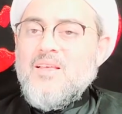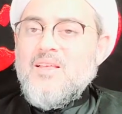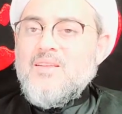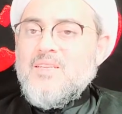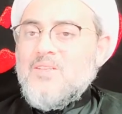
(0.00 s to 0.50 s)

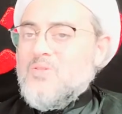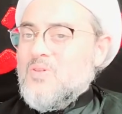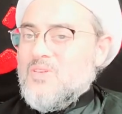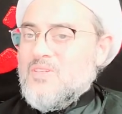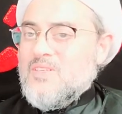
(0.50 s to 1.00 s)
Did you
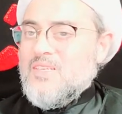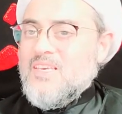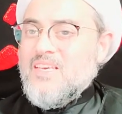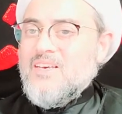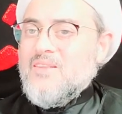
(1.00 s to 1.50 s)
not
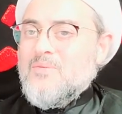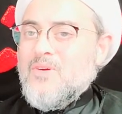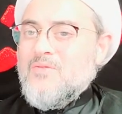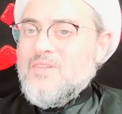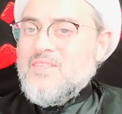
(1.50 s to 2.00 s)
hear the
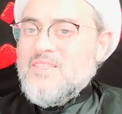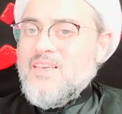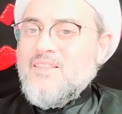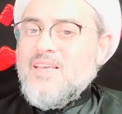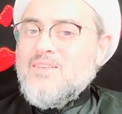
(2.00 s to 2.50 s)
Prophet say
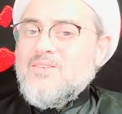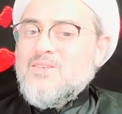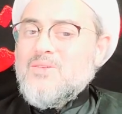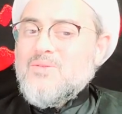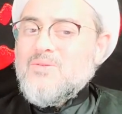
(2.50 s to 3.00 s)
that to
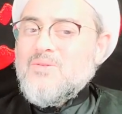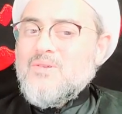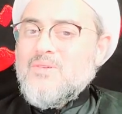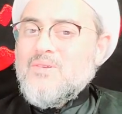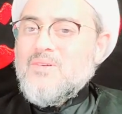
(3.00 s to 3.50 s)
you?
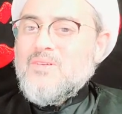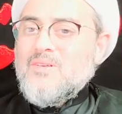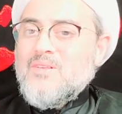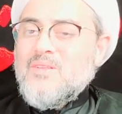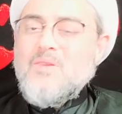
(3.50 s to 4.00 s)

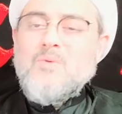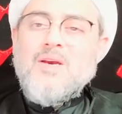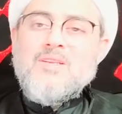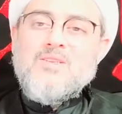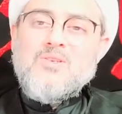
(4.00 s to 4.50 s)
Then why
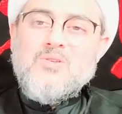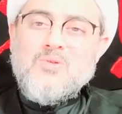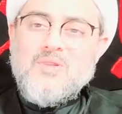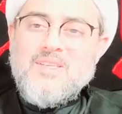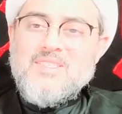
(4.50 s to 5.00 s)
did you do
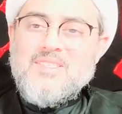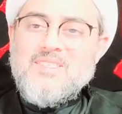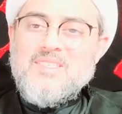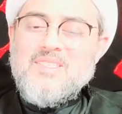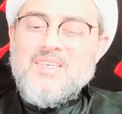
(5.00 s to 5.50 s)
this?
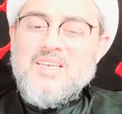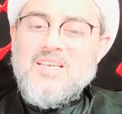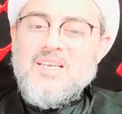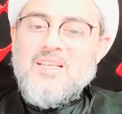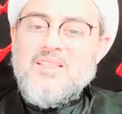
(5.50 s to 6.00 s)

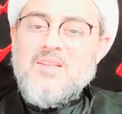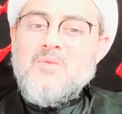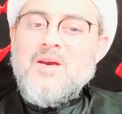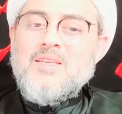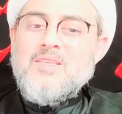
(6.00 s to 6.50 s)
Then
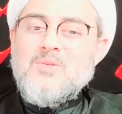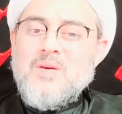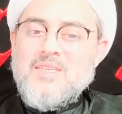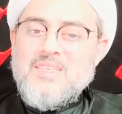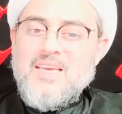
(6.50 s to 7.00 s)
why did you
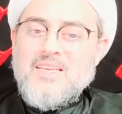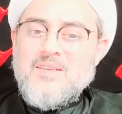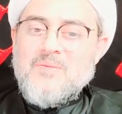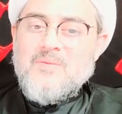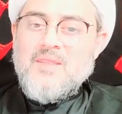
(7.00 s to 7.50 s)
attack?
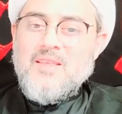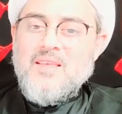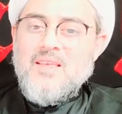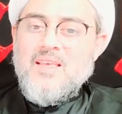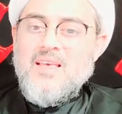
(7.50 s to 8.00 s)

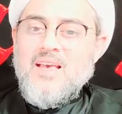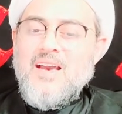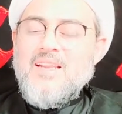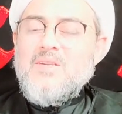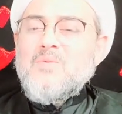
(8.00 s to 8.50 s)

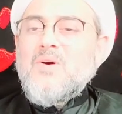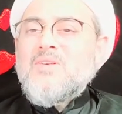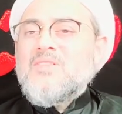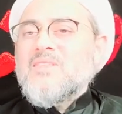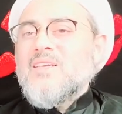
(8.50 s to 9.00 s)
And it
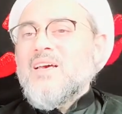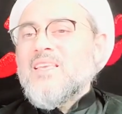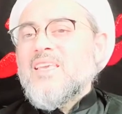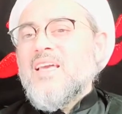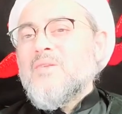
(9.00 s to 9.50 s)
was,
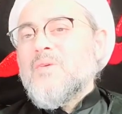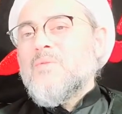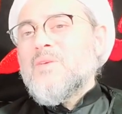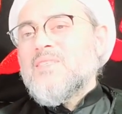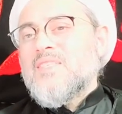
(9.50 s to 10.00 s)
again, when
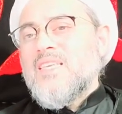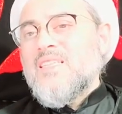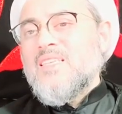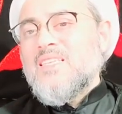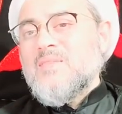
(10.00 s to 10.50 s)
we see
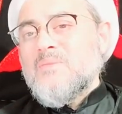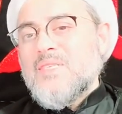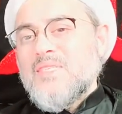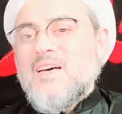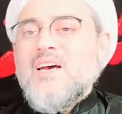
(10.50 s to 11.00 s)
these
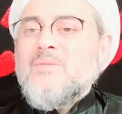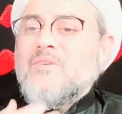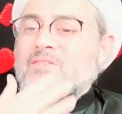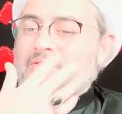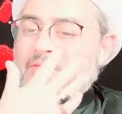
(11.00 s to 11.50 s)
masaib
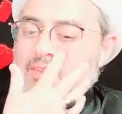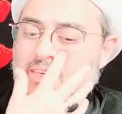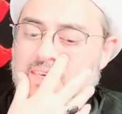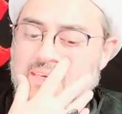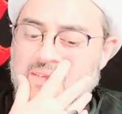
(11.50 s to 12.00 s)
of
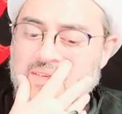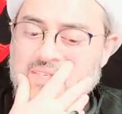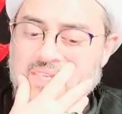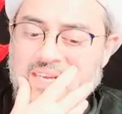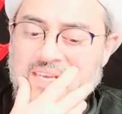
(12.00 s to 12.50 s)
the
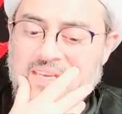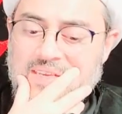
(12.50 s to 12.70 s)
day